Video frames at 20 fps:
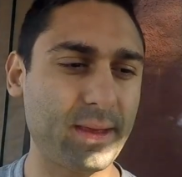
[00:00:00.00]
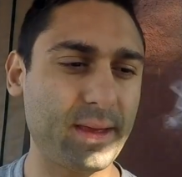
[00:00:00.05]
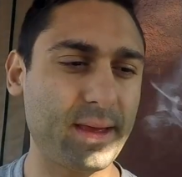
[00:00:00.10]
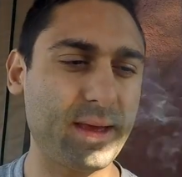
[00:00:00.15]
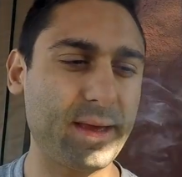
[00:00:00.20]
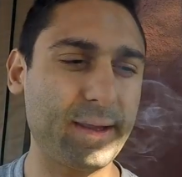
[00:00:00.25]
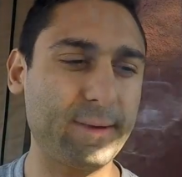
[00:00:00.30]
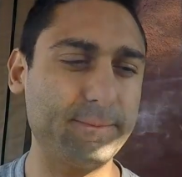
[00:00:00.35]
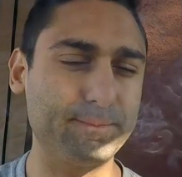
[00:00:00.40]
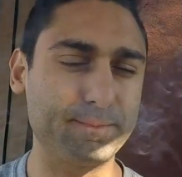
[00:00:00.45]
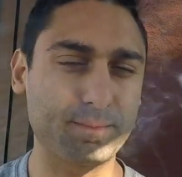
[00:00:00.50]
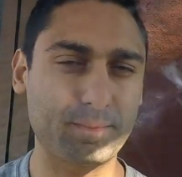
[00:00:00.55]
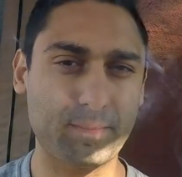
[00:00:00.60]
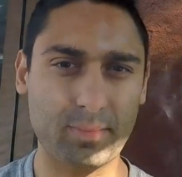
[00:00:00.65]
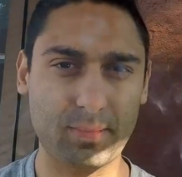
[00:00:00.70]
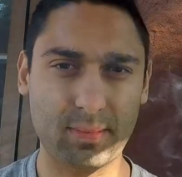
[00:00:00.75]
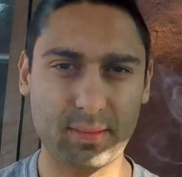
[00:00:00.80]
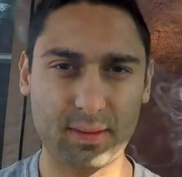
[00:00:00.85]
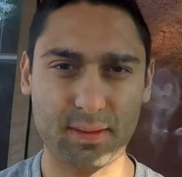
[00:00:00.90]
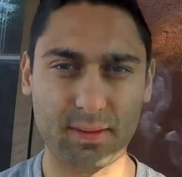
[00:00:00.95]
and
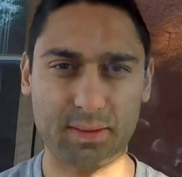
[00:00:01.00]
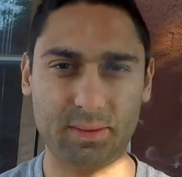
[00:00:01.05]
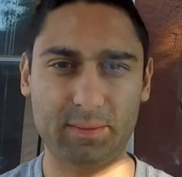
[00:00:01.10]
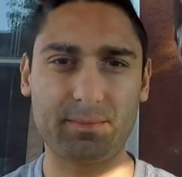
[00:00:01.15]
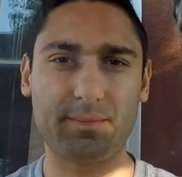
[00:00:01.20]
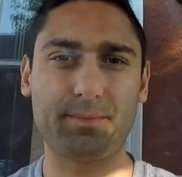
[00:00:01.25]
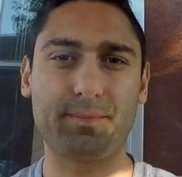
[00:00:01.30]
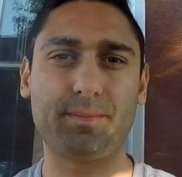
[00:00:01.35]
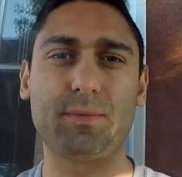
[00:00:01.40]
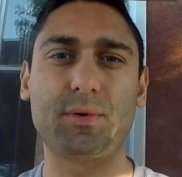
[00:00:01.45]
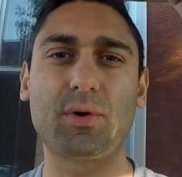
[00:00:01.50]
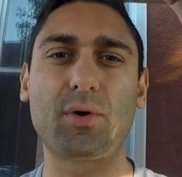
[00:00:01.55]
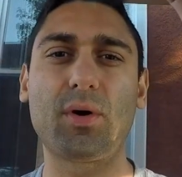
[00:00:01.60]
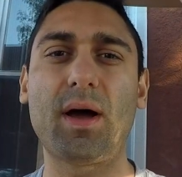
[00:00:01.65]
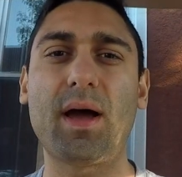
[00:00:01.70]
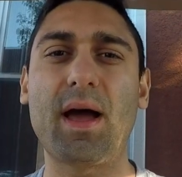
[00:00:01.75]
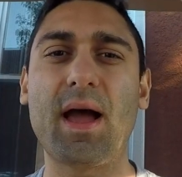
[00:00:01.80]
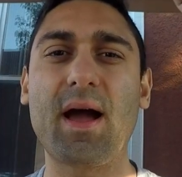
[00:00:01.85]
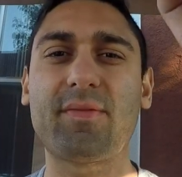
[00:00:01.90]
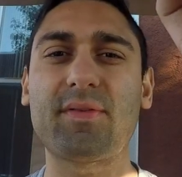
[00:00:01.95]
you know,
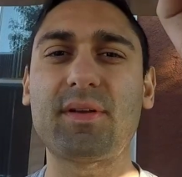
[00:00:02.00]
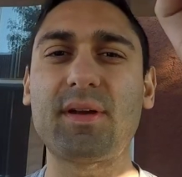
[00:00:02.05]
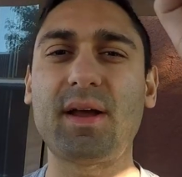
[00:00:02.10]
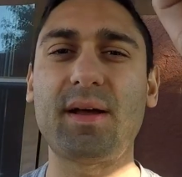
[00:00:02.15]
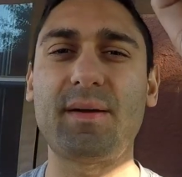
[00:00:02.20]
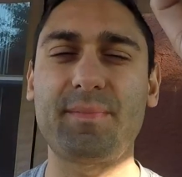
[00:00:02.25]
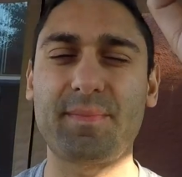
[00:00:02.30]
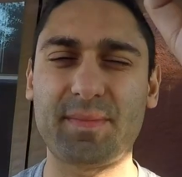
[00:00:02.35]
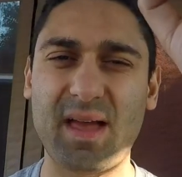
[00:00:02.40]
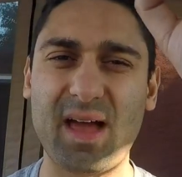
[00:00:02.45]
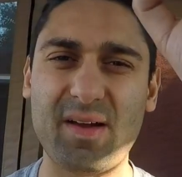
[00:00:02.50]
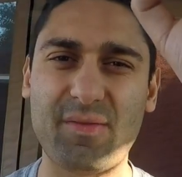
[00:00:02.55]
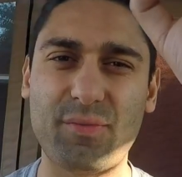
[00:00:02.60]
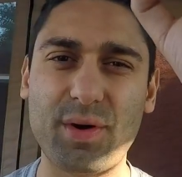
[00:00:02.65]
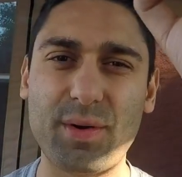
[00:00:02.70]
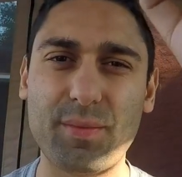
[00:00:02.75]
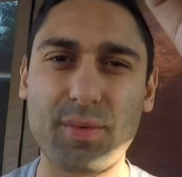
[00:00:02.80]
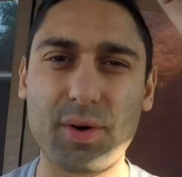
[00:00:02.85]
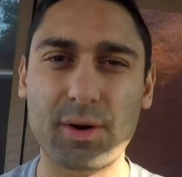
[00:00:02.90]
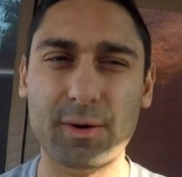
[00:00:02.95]
after that
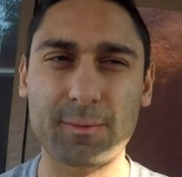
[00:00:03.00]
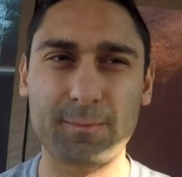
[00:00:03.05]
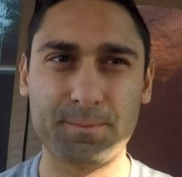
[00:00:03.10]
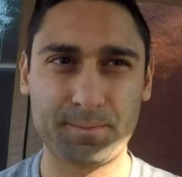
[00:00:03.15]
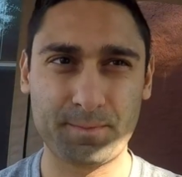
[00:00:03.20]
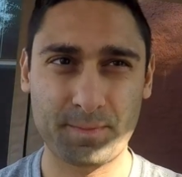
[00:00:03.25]
halfway mark,